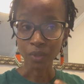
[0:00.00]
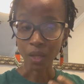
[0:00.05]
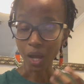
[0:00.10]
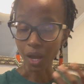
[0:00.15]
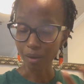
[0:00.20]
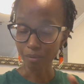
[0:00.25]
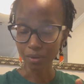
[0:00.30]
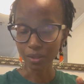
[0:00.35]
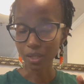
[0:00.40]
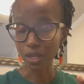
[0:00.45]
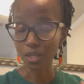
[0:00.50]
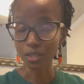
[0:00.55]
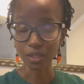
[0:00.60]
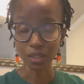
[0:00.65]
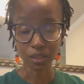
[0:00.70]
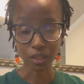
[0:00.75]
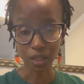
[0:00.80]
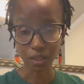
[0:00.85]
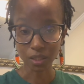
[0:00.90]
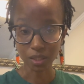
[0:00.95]
I want to
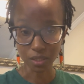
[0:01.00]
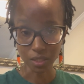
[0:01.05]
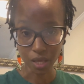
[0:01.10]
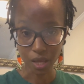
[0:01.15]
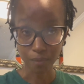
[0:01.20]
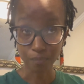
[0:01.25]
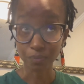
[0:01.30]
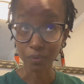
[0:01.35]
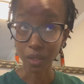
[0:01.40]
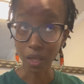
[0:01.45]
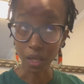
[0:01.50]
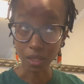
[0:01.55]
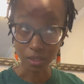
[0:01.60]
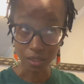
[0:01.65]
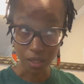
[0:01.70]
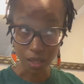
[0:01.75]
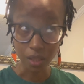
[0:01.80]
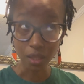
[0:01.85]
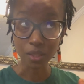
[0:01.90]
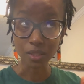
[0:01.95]
extend
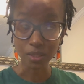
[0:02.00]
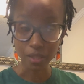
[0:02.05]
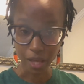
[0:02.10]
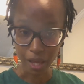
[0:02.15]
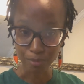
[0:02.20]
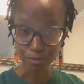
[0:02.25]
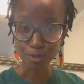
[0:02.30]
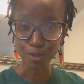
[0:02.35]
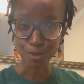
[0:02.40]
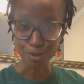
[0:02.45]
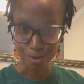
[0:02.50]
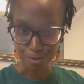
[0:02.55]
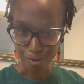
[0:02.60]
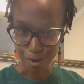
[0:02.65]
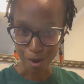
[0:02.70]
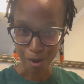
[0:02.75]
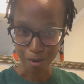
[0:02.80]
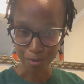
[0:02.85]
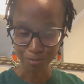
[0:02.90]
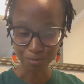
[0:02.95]
the same to you
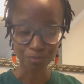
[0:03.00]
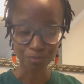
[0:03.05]
all.